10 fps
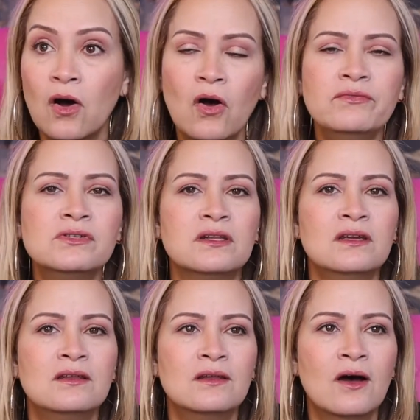
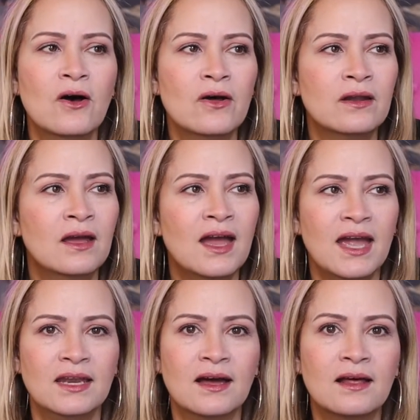Obviously not
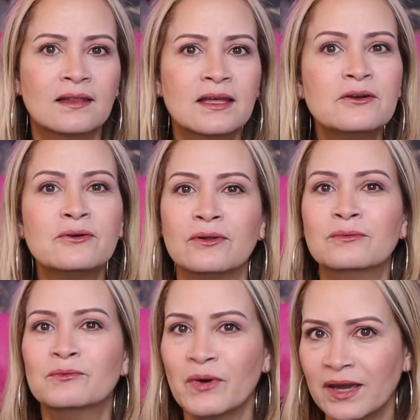in a
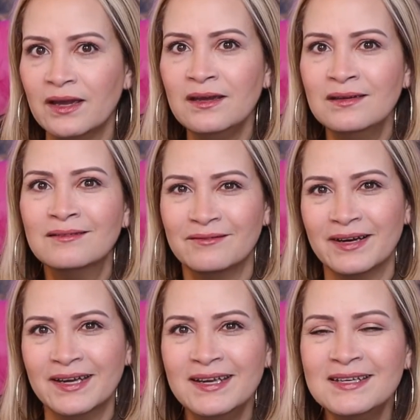literal way,
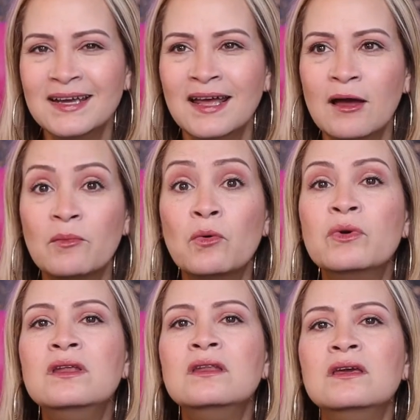right? But
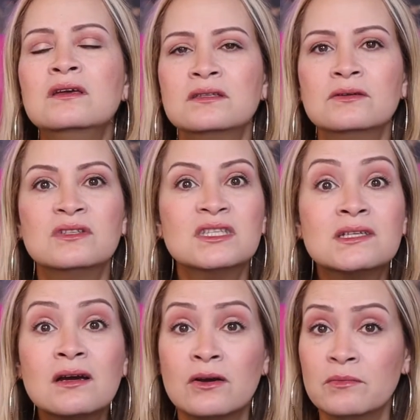we need to
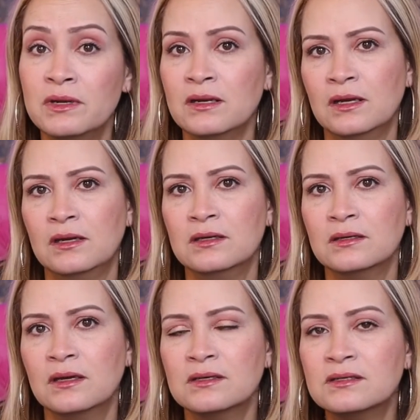
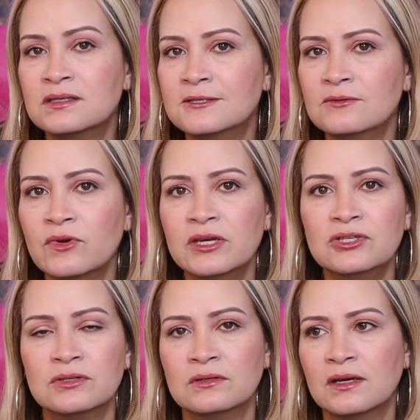terminate a
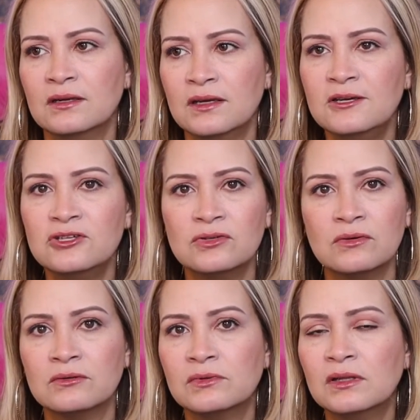situation, an issue,
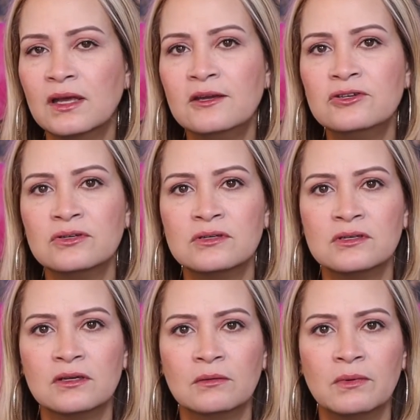a
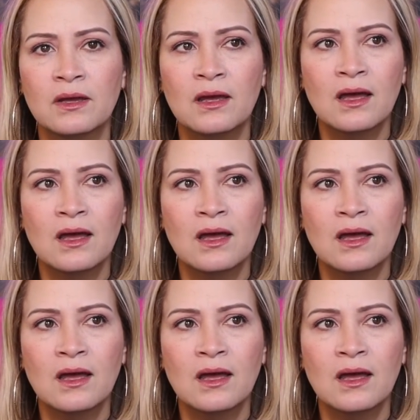relationship,